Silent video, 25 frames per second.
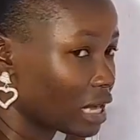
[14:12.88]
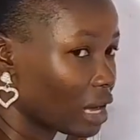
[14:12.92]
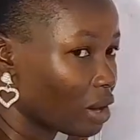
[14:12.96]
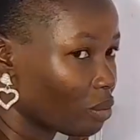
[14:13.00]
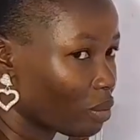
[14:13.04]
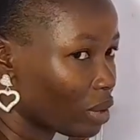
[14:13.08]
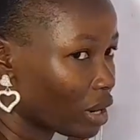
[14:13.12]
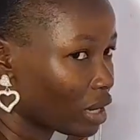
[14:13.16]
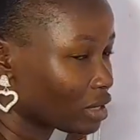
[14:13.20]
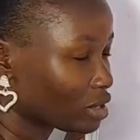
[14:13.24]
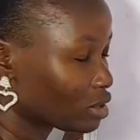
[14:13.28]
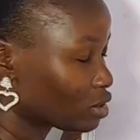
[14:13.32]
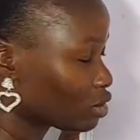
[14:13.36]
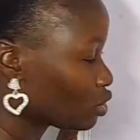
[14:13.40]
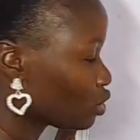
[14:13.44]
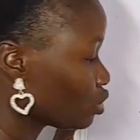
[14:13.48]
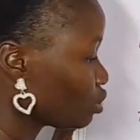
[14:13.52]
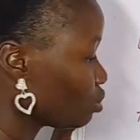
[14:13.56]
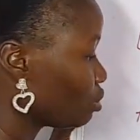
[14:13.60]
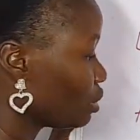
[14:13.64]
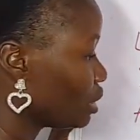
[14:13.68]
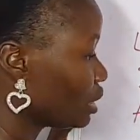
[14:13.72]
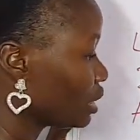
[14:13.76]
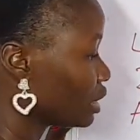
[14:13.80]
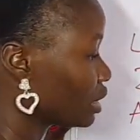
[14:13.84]
hours to
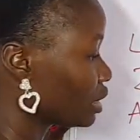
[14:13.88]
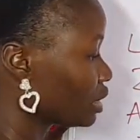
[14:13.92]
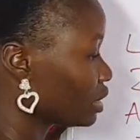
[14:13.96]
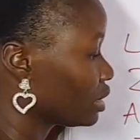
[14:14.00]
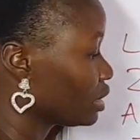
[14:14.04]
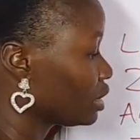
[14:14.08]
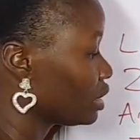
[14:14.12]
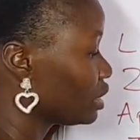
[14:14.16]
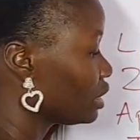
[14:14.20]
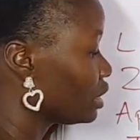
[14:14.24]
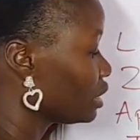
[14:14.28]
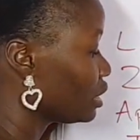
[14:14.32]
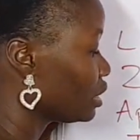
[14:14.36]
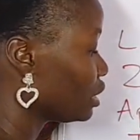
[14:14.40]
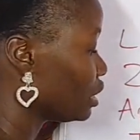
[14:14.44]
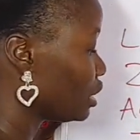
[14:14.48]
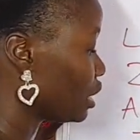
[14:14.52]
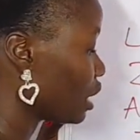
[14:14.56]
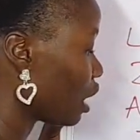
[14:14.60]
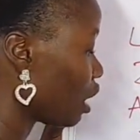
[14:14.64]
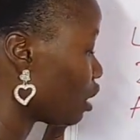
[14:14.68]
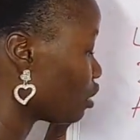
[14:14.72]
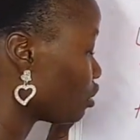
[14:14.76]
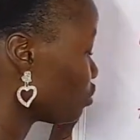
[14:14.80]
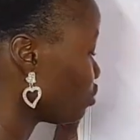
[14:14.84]
make
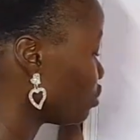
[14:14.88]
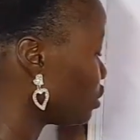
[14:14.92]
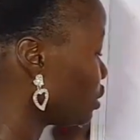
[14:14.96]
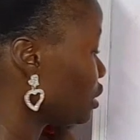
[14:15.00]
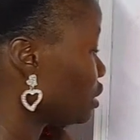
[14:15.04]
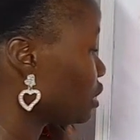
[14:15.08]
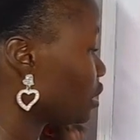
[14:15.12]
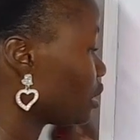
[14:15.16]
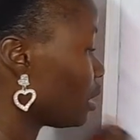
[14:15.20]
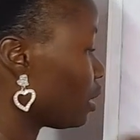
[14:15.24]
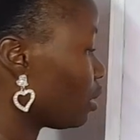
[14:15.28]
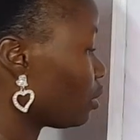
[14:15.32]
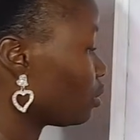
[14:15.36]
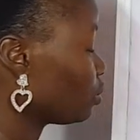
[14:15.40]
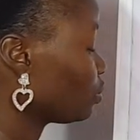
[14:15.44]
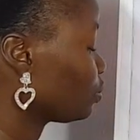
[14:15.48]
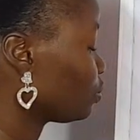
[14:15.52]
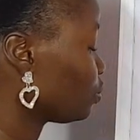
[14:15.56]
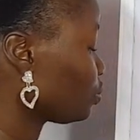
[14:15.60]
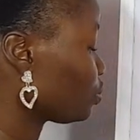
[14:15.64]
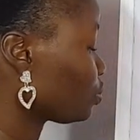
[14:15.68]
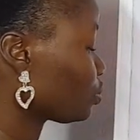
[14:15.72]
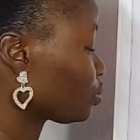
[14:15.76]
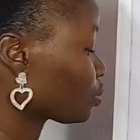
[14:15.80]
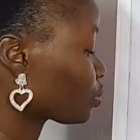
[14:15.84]
the outfit now.